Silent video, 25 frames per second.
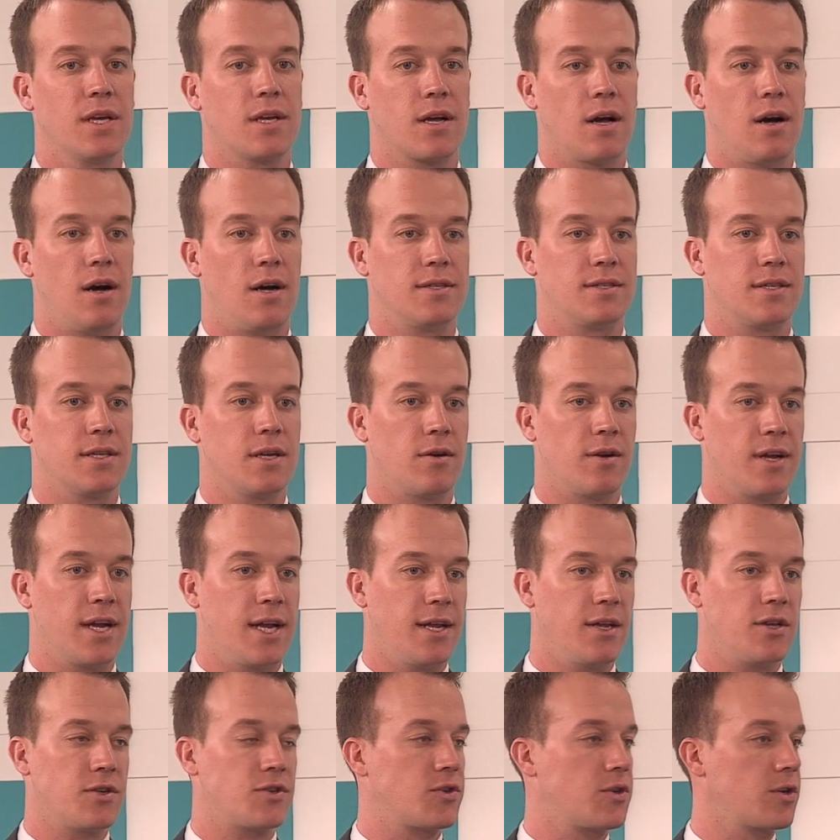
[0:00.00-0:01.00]
constantly are
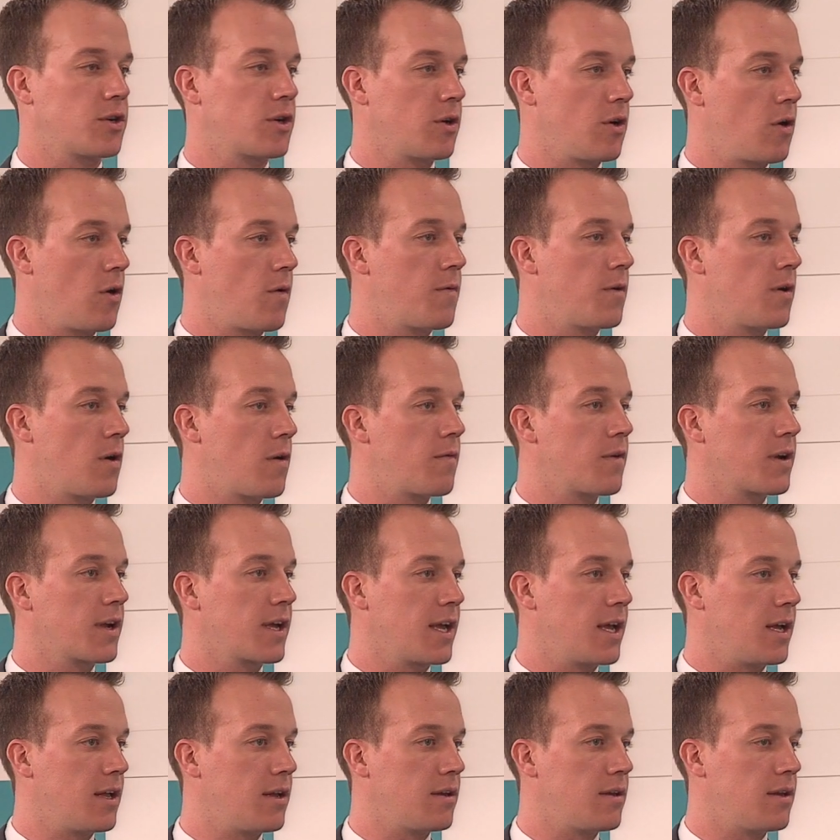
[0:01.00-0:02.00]
eating sugar over and over
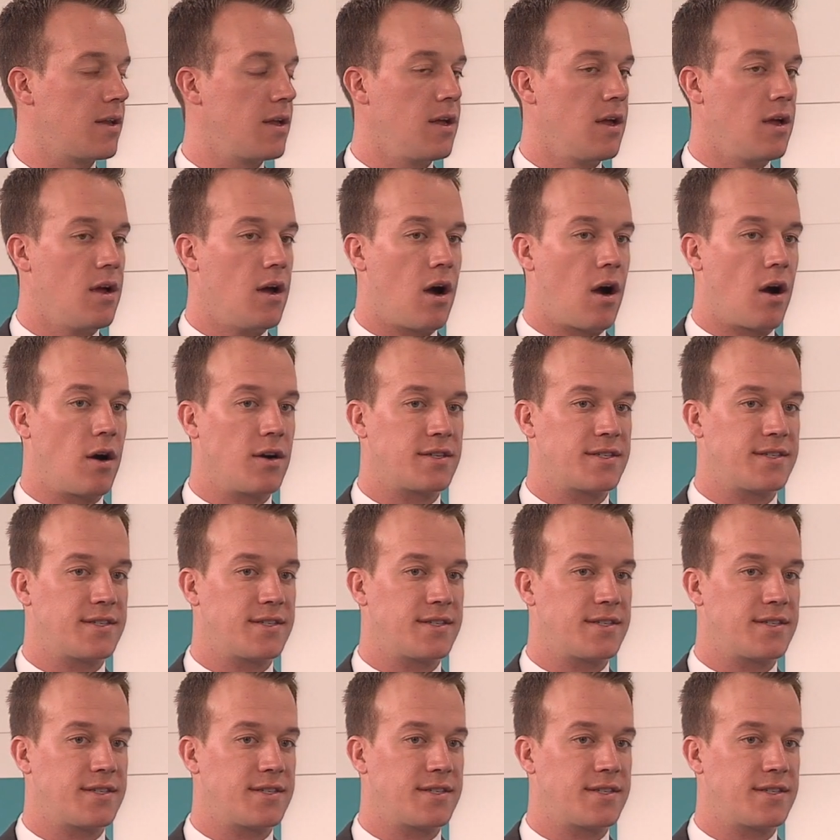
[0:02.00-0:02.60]
again, our